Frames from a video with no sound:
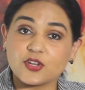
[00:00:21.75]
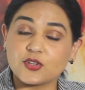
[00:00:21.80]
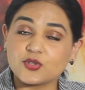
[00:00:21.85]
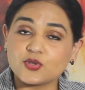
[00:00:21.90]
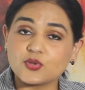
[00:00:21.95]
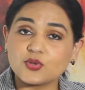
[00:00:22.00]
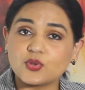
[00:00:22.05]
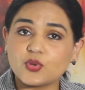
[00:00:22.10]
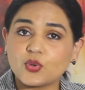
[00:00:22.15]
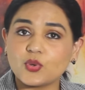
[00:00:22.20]

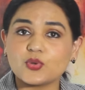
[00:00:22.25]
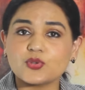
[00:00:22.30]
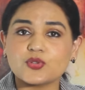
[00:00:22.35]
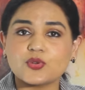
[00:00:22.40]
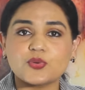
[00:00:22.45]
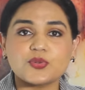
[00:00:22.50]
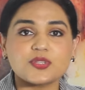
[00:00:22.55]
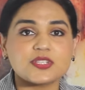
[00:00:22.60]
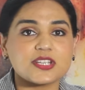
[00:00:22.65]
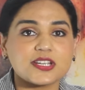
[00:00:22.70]
to those
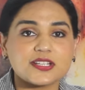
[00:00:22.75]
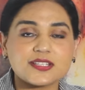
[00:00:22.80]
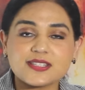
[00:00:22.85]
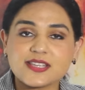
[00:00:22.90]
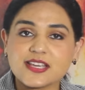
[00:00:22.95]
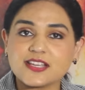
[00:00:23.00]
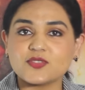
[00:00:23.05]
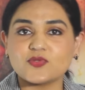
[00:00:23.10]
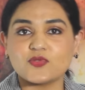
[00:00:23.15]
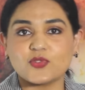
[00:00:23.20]
who
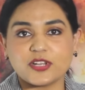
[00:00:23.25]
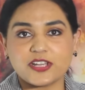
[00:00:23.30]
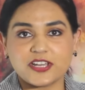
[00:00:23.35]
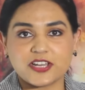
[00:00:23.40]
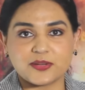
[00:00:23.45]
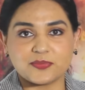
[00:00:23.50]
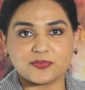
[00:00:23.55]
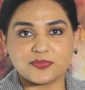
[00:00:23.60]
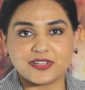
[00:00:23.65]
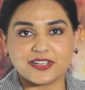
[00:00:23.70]
successfully
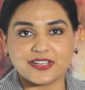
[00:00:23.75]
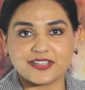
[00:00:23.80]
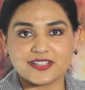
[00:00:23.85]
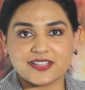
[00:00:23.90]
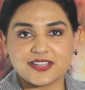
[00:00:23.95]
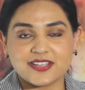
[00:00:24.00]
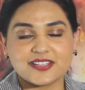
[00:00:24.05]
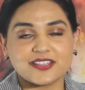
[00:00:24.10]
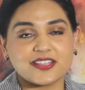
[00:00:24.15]
complete